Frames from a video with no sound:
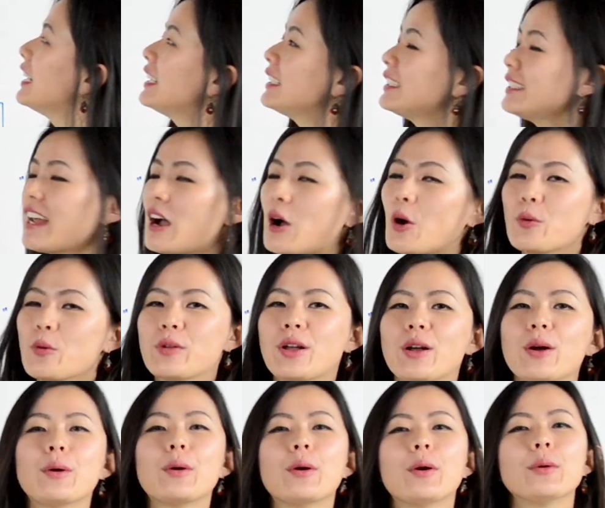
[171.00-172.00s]
Now,
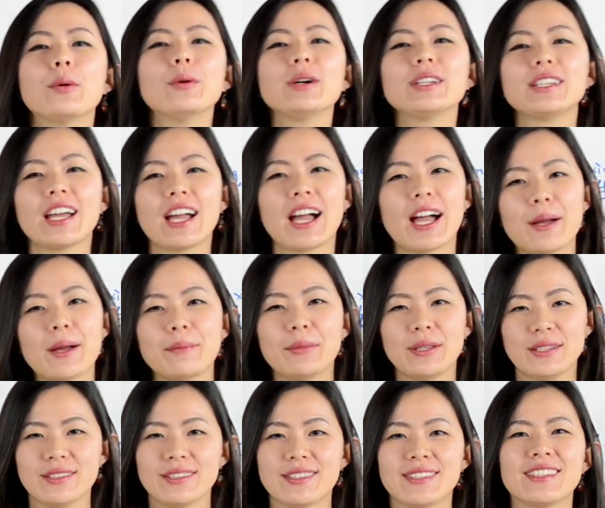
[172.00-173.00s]
what
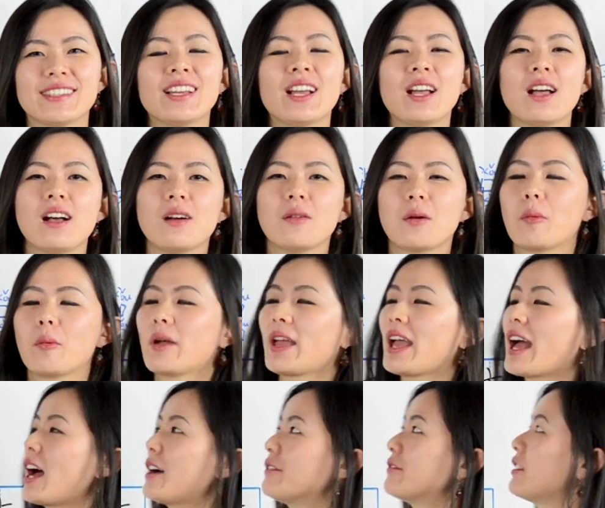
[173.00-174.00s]
happens when we
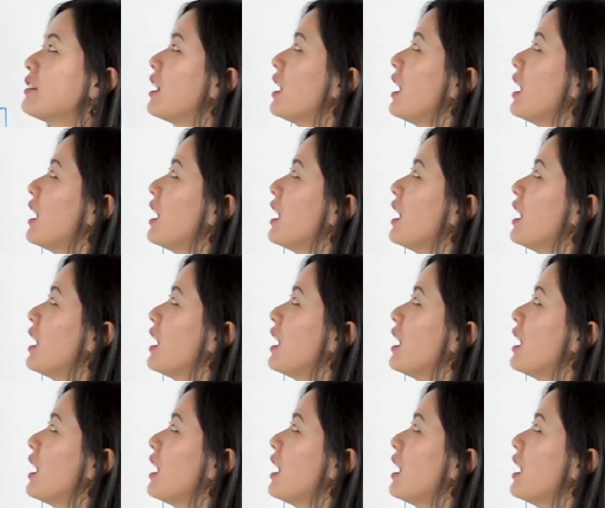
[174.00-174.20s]
have